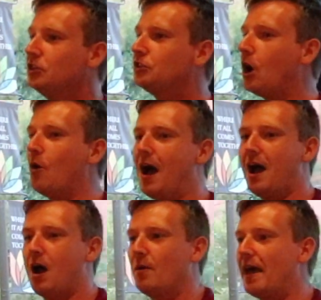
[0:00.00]
So uh,
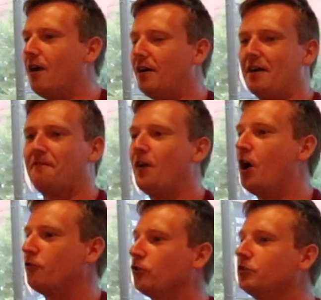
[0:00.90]
without
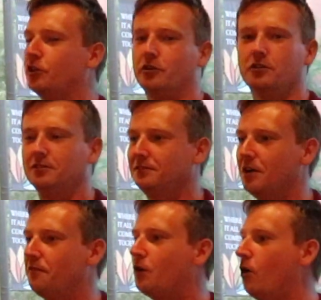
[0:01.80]
further ado,
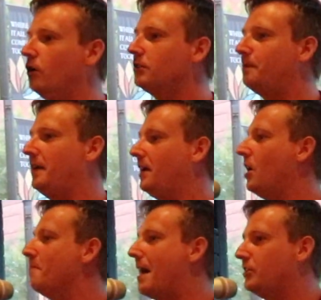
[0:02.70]
of course, being
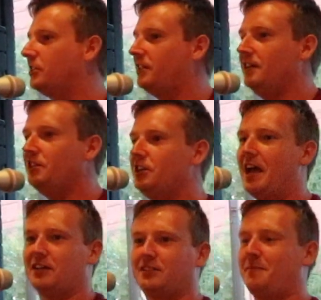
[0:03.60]
Her Majesty, she
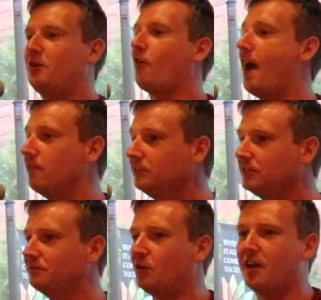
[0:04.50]
has to be crowned,
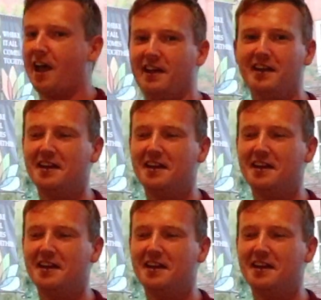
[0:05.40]
okay?